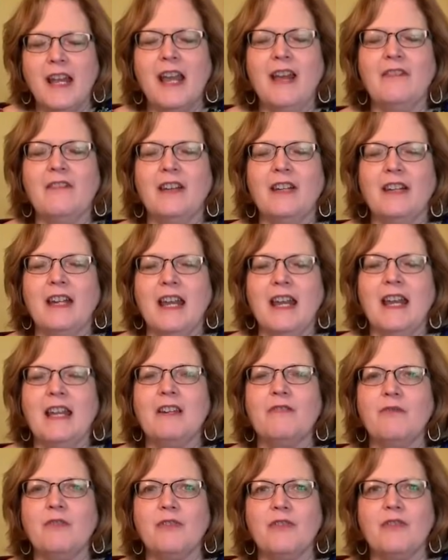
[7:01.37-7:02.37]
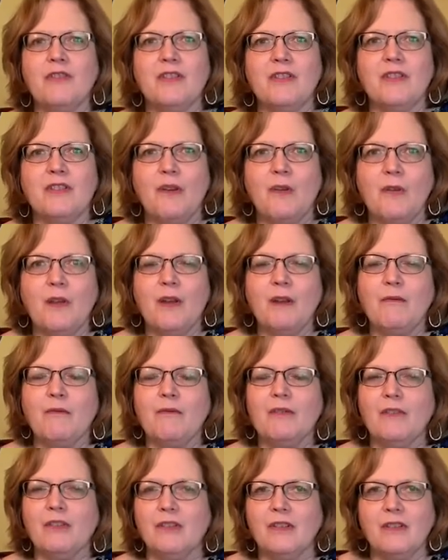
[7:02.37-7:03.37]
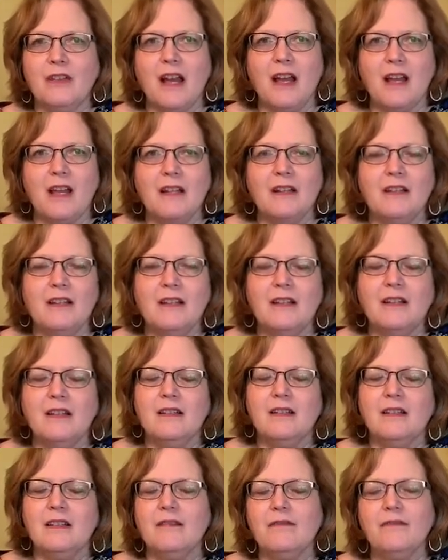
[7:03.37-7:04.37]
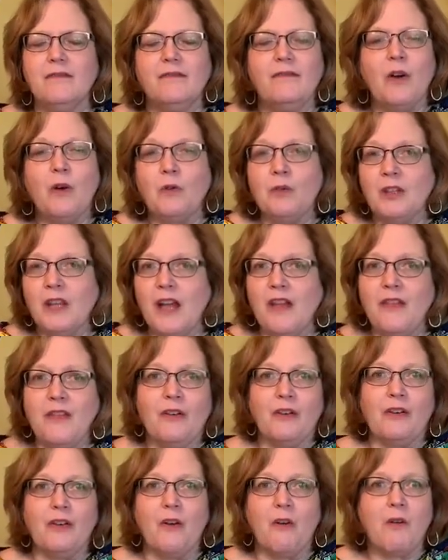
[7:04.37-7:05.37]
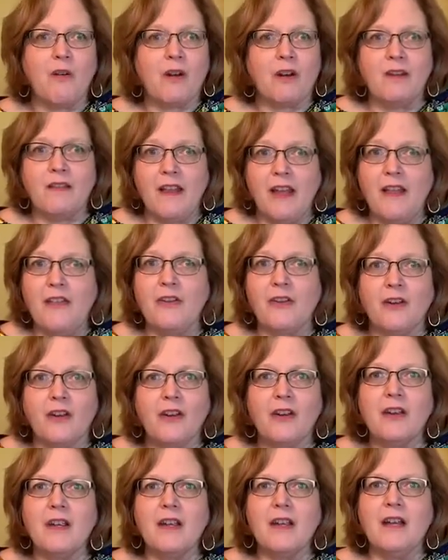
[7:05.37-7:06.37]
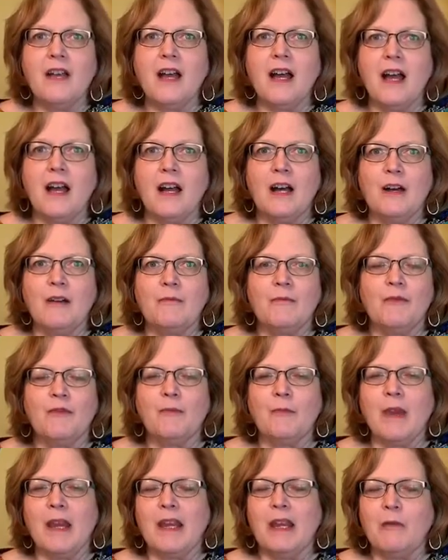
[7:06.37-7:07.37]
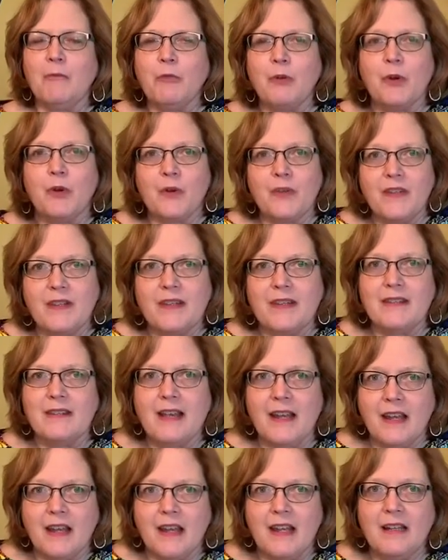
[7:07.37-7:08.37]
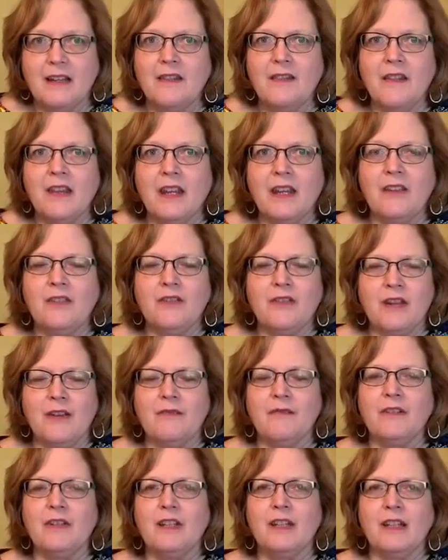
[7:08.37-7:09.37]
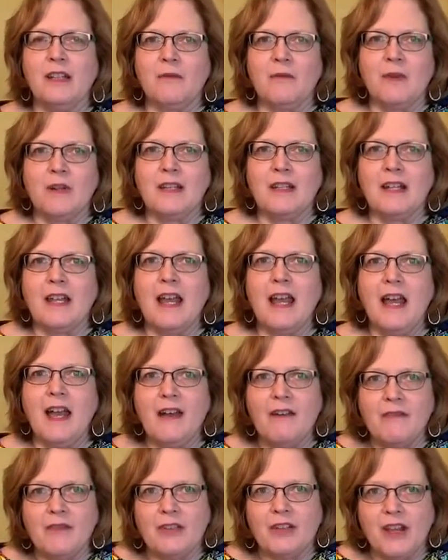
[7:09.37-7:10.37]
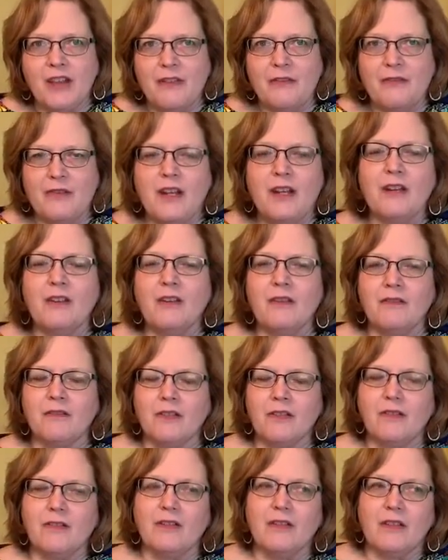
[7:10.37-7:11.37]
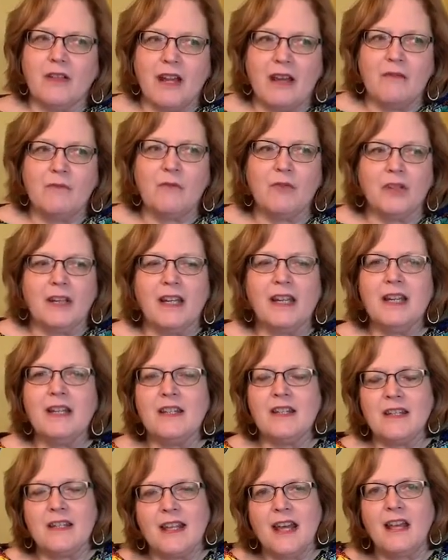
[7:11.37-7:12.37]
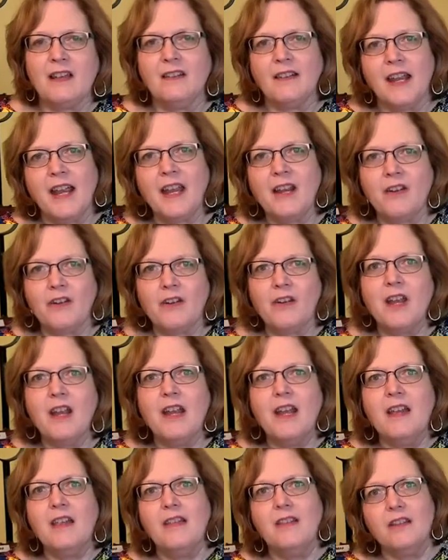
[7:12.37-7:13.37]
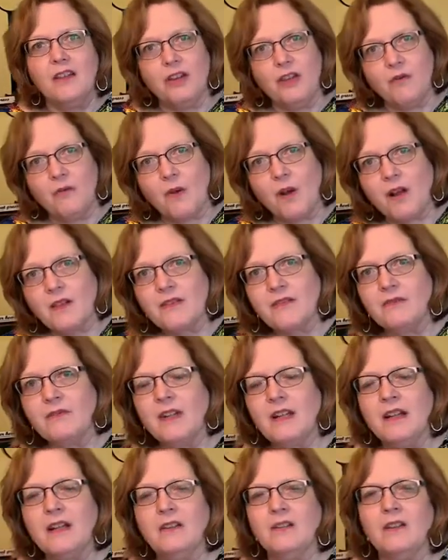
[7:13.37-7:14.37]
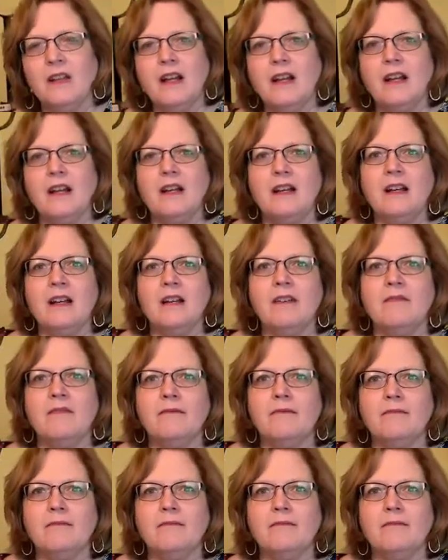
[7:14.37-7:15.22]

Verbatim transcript: to have on hand when you're sewing uh, faux leather or leather. Um, if you're making purses, that kind of thing, you definitely want to have a leather needle, and, we, and we'll get into that later. You also need a, a, a